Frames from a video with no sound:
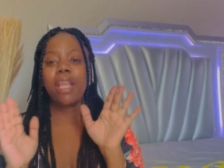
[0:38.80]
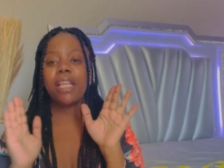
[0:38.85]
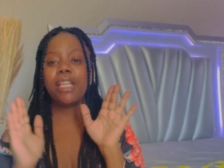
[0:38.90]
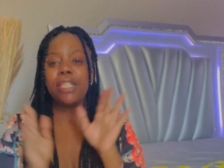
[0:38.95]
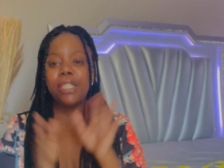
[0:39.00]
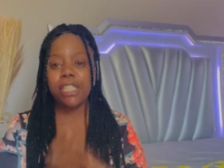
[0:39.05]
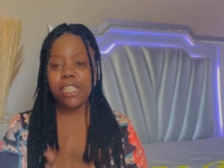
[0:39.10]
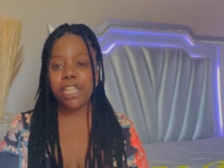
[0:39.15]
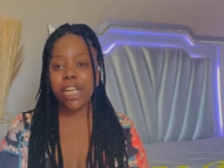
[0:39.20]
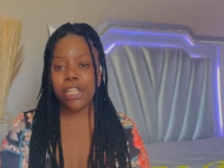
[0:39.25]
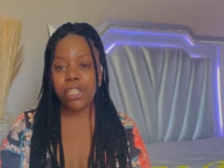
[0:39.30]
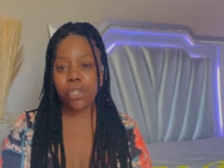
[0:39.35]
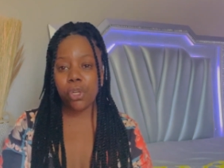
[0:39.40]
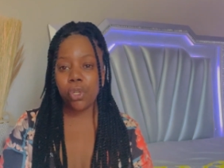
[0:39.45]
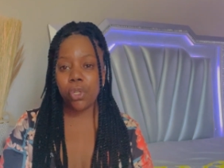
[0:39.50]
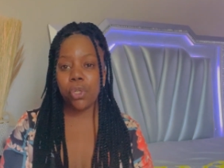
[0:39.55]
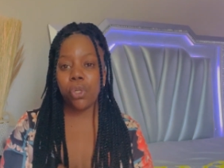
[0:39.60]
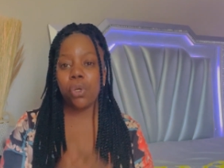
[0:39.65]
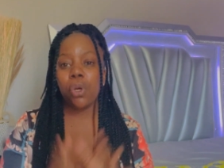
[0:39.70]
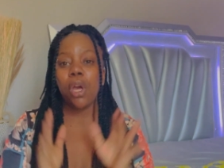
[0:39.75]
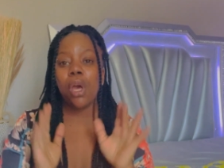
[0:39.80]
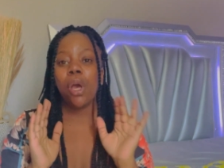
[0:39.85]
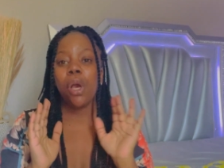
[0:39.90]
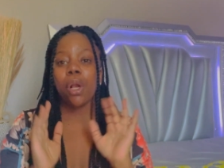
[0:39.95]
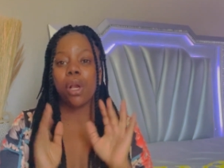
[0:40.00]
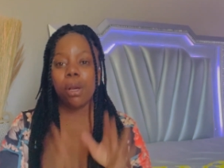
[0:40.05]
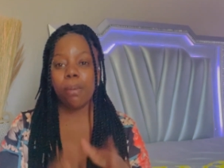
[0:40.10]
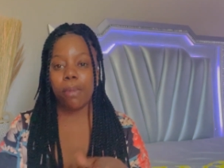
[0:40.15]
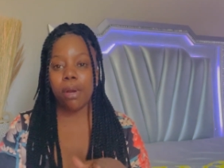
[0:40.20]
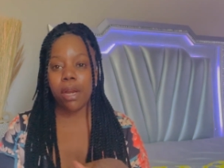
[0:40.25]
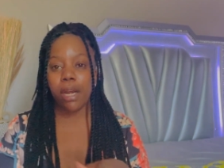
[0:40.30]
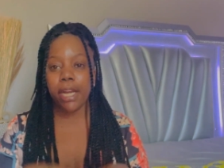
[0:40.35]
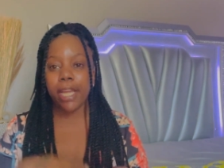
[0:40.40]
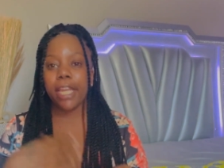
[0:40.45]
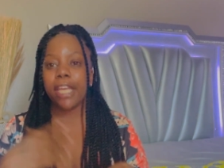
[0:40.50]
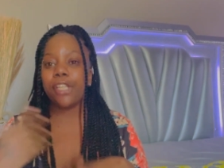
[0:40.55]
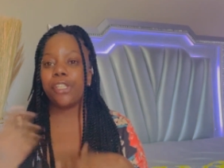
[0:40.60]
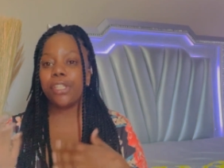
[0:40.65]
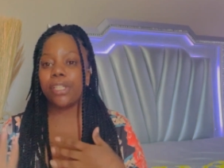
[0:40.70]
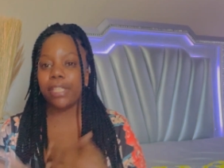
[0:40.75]
CJ Sokol, Carmari,
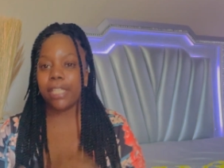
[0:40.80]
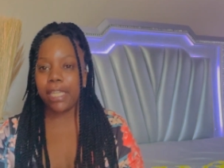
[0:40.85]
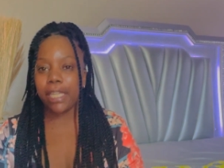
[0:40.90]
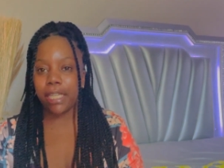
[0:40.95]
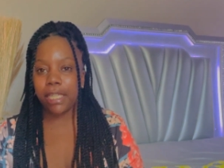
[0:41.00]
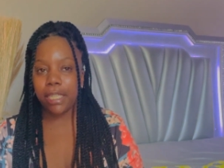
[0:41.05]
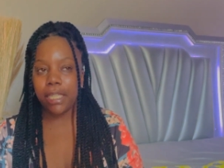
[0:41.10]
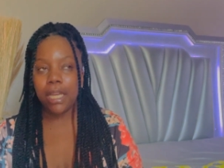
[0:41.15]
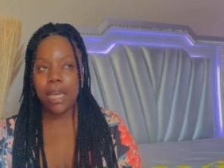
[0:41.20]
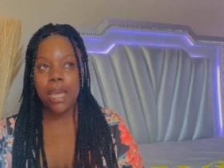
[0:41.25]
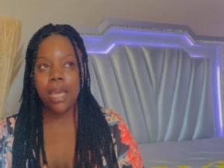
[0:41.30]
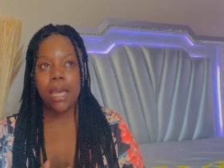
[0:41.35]
and Jaliyah.